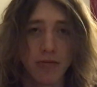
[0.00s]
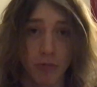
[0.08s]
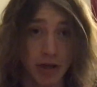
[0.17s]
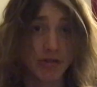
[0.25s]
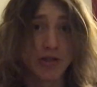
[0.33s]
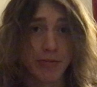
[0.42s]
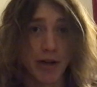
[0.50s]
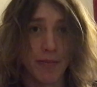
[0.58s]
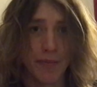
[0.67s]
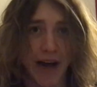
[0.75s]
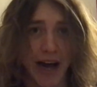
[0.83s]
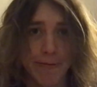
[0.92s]
When you smell
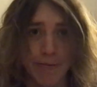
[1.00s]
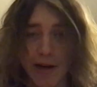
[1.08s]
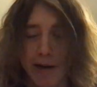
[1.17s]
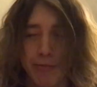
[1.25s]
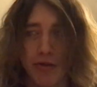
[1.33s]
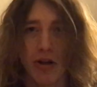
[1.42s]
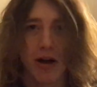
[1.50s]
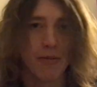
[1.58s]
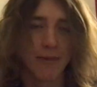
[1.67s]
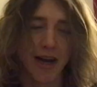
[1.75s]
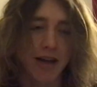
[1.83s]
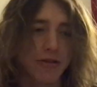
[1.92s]
bad, people
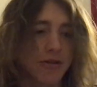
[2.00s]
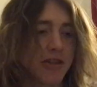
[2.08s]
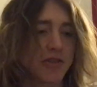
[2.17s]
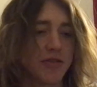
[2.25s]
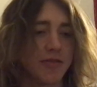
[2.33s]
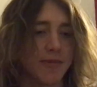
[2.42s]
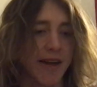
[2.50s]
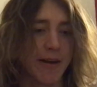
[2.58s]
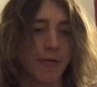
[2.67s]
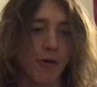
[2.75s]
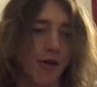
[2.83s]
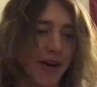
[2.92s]
automatically assume that
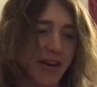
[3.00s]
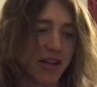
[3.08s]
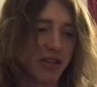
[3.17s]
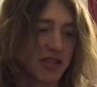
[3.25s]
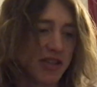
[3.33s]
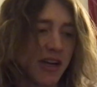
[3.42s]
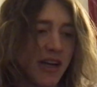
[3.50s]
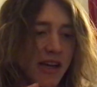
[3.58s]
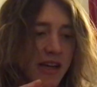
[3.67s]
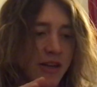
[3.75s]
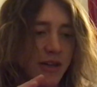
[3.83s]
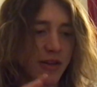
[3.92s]
you are like this
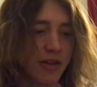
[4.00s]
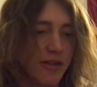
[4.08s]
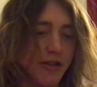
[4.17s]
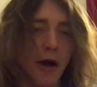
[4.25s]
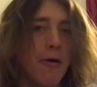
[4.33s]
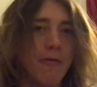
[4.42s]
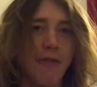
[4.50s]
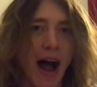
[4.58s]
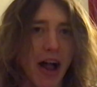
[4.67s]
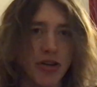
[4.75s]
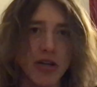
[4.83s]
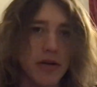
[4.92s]
low
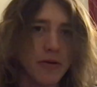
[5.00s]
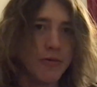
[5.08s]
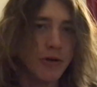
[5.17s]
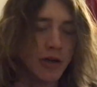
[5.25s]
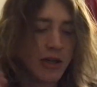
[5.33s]
value,